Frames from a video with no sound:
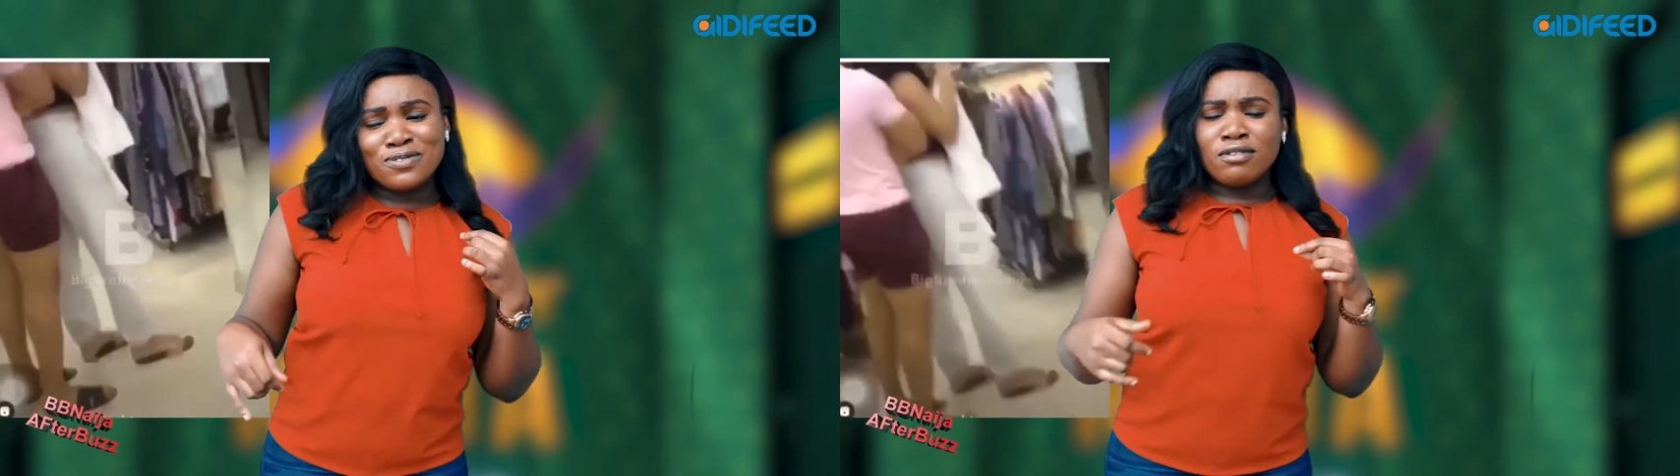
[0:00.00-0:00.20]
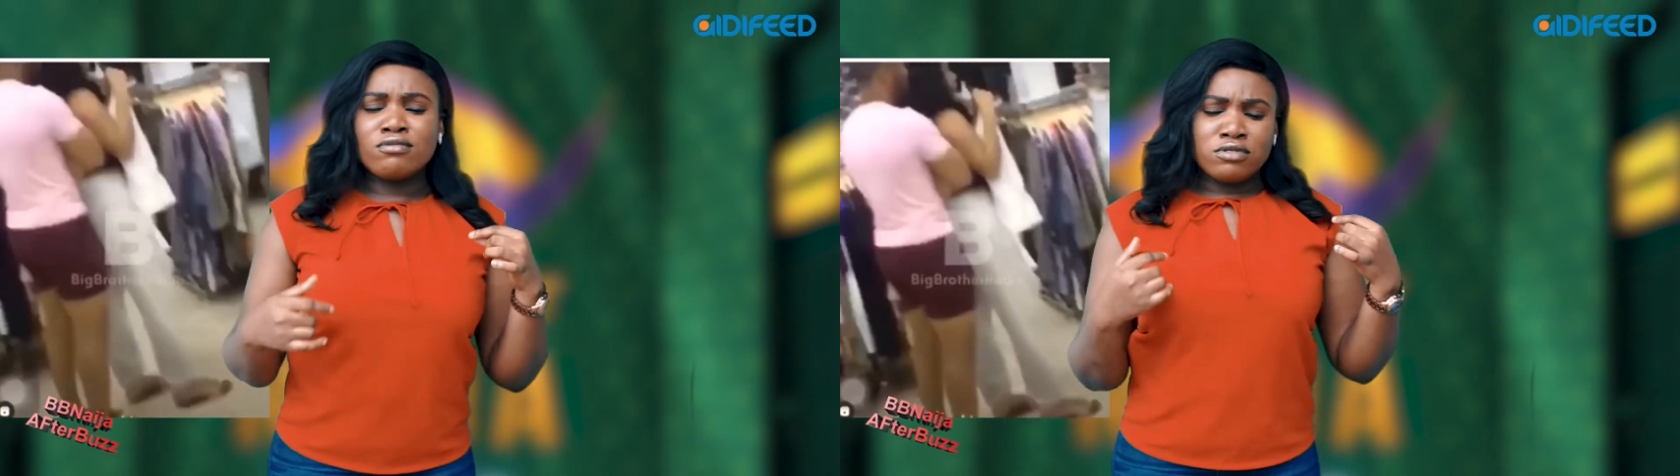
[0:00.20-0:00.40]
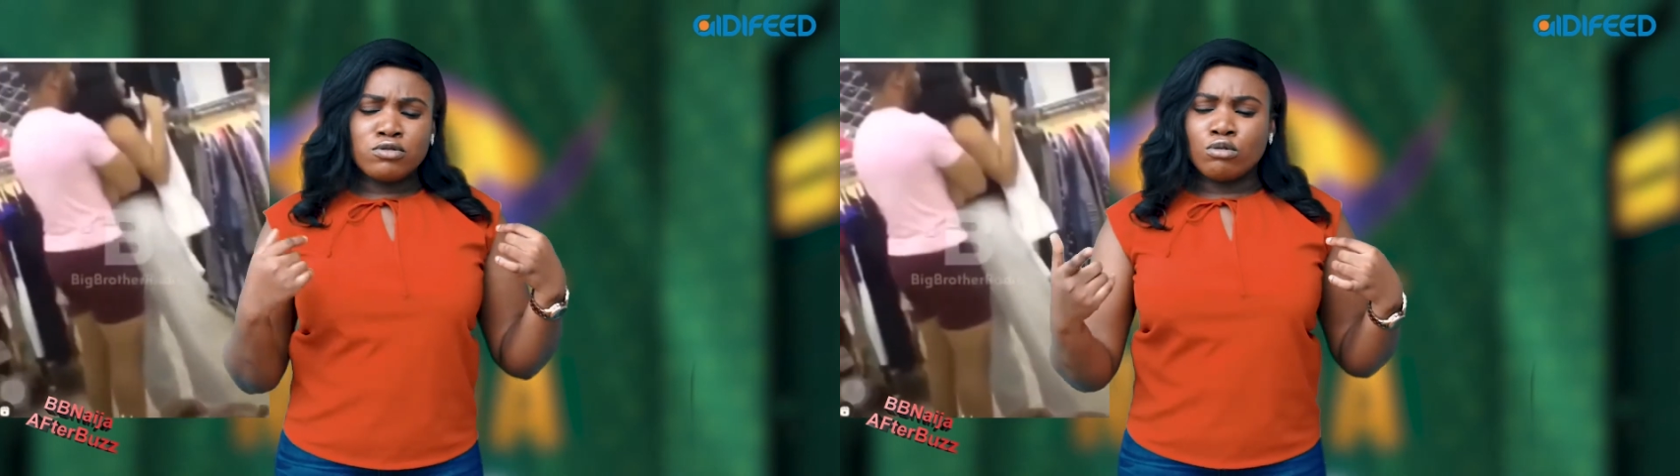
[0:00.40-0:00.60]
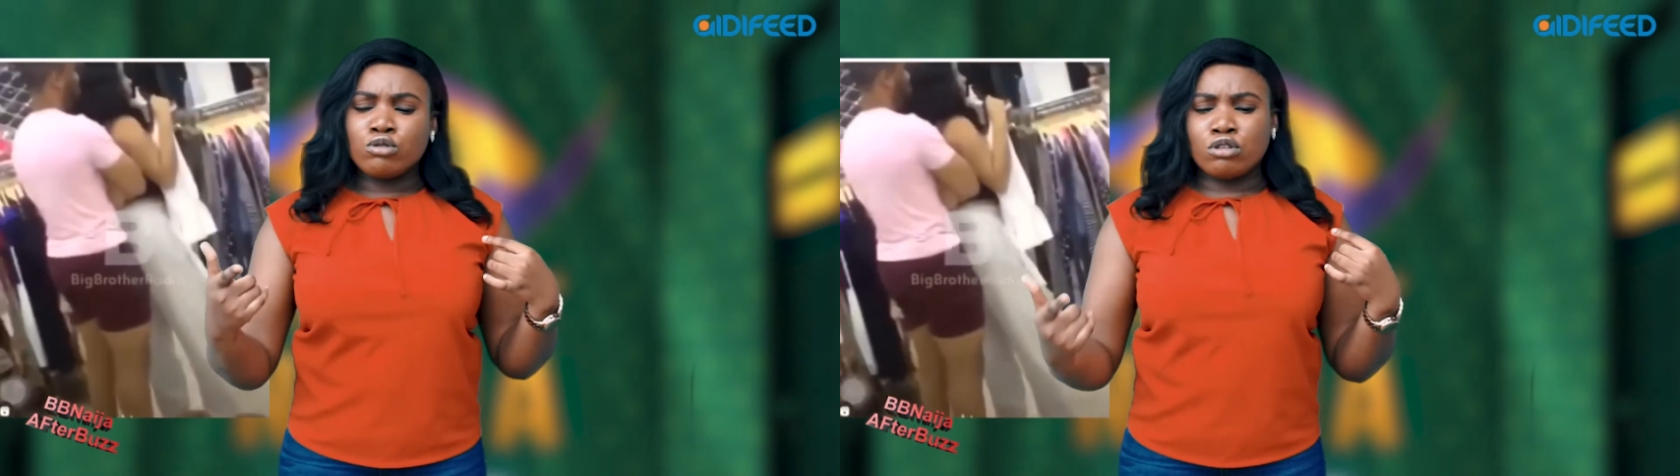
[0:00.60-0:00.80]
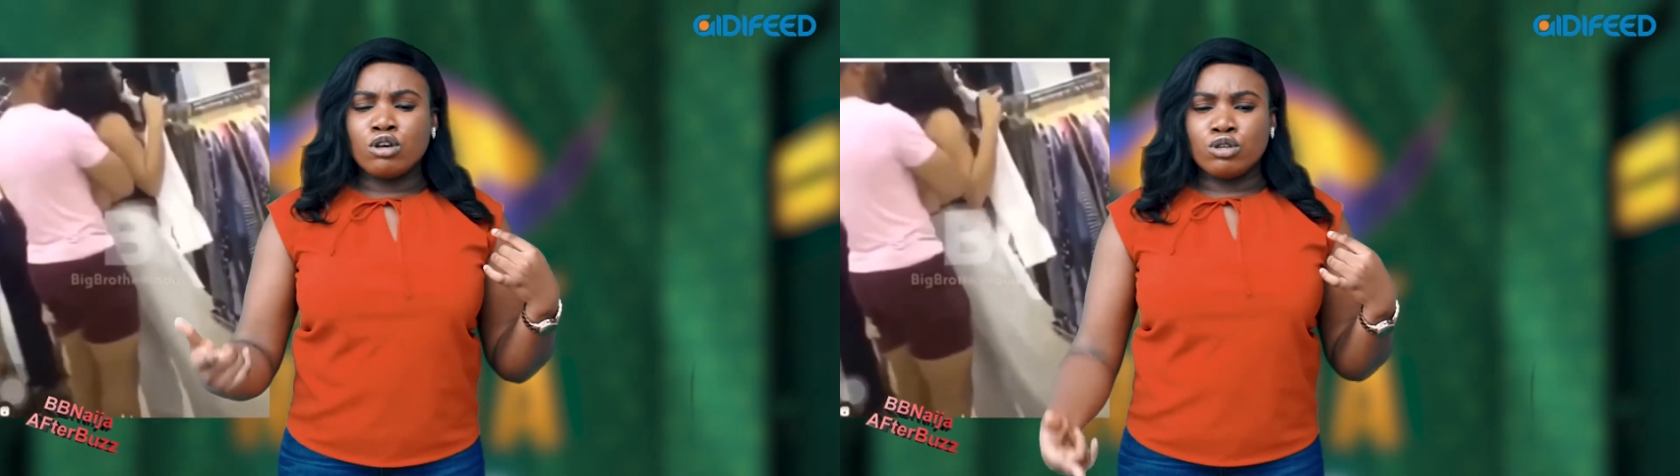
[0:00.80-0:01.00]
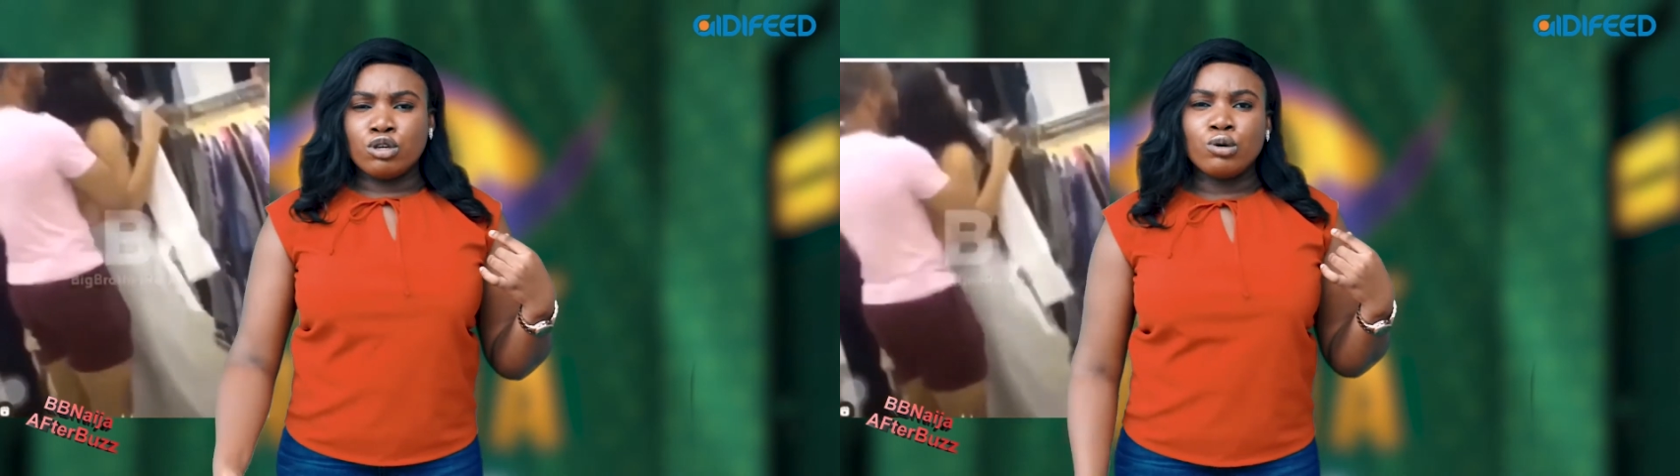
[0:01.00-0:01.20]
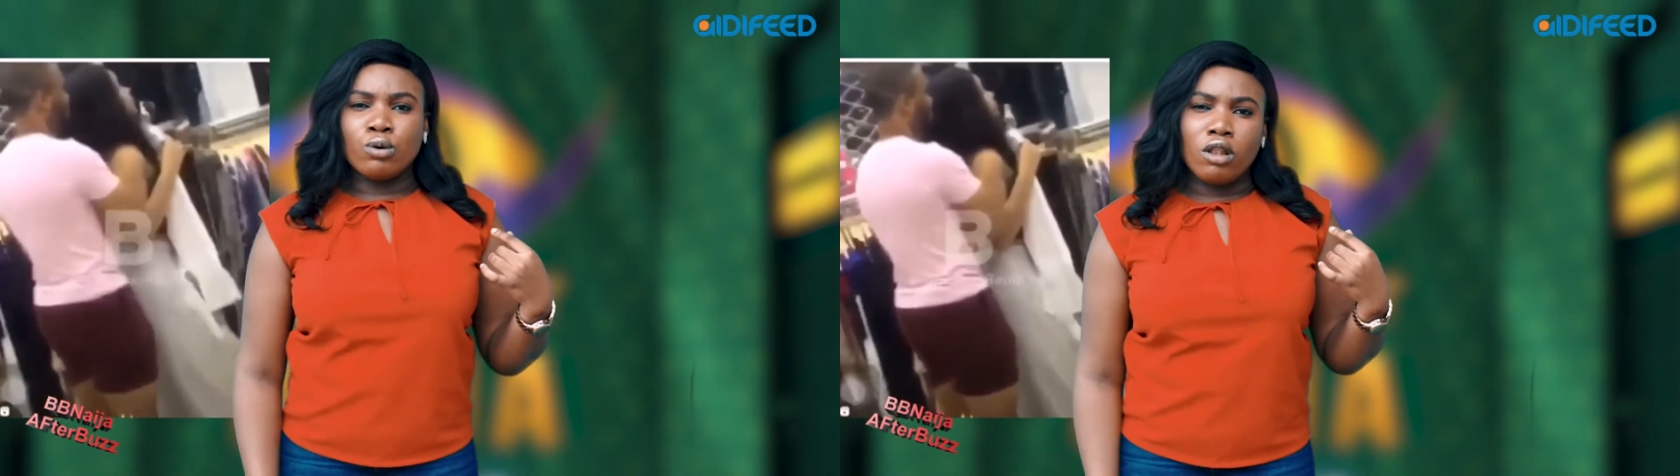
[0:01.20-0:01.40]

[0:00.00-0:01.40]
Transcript: She said, oh, this one looks nice on you.